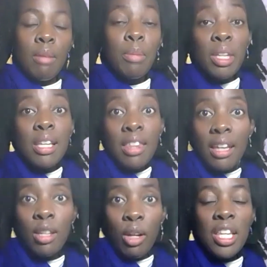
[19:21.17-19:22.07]
Because I
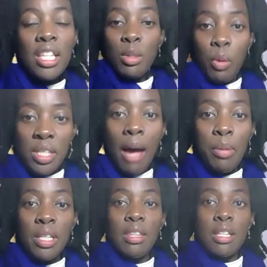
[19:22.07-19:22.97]
think, you know, this is what's
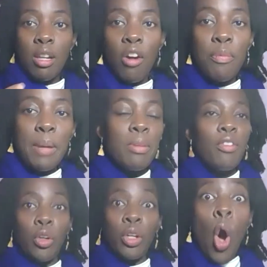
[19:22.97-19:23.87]
happened. There's a lot of people that
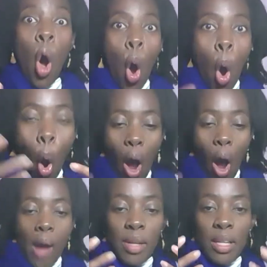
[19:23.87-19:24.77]
have gone, oh,
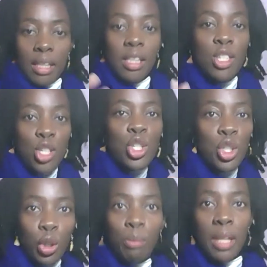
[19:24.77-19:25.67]
I'm going to
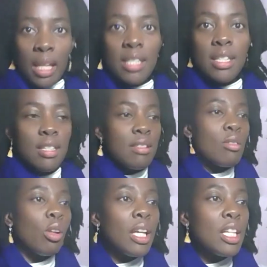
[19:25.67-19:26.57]
consume this
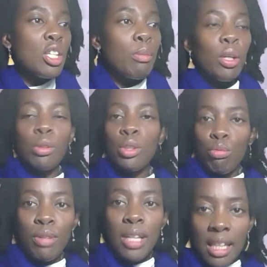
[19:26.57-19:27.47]
knowledge. I'm going
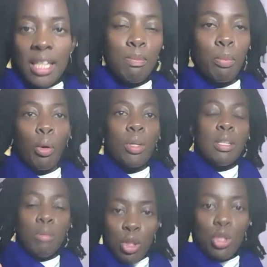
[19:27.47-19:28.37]
to read these
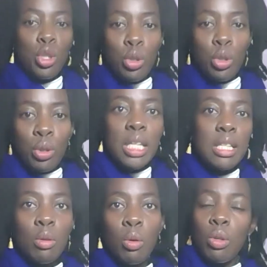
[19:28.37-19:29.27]
books. I'm going to do
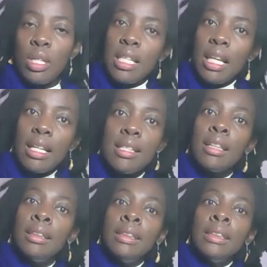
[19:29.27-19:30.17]
these
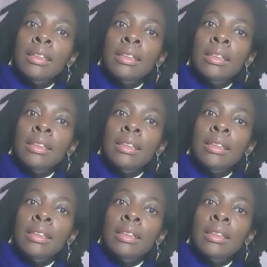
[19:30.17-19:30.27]
courses.